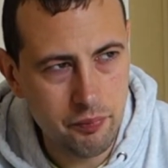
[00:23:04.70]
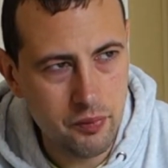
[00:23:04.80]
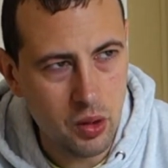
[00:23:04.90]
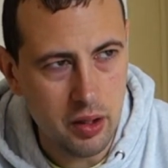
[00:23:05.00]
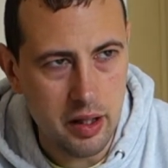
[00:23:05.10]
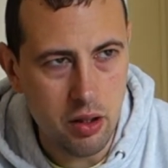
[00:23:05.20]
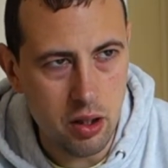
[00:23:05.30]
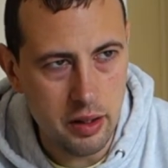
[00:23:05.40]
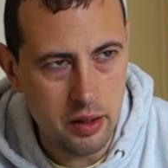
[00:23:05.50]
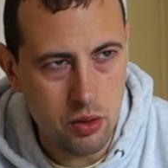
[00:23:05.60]
Okay,
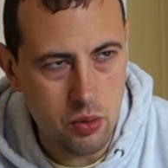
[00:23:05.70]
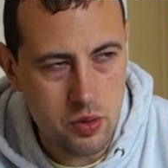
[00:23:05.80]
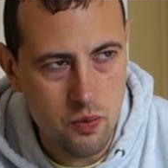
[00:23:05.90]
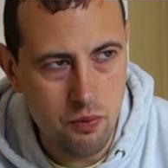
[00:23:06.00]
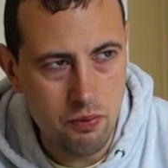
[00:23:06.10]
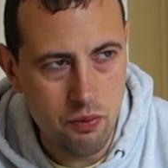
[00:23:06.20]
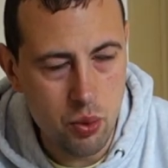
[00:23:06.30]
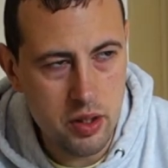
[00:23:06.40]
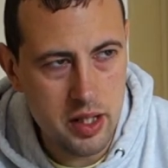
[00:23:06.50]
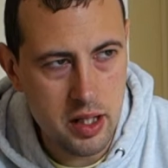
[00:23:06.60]
those
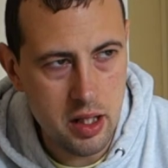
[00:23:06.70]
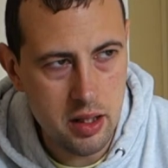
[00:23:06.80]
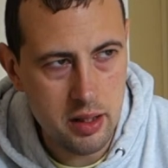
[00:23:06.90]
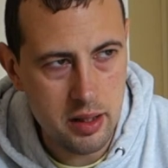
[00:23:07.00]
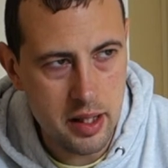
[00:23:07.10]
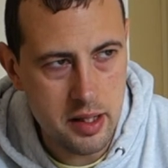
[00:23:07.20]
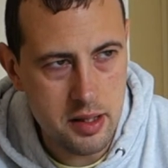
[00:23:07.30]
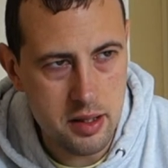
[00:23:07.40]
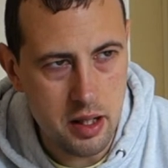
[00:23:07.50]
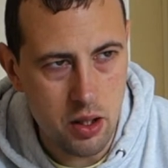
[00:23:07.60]
woody
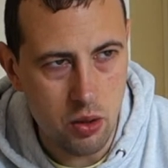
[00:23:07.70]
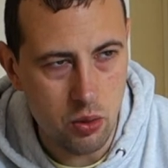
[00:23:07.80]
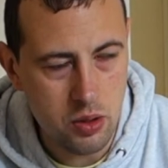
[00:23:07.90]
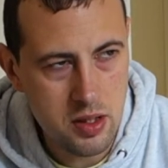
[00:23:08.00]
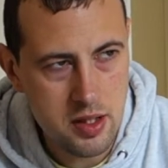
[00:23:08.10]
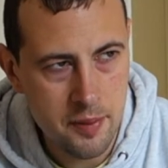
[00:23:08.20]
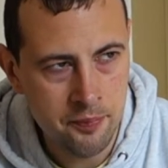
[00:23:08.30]
taste notes,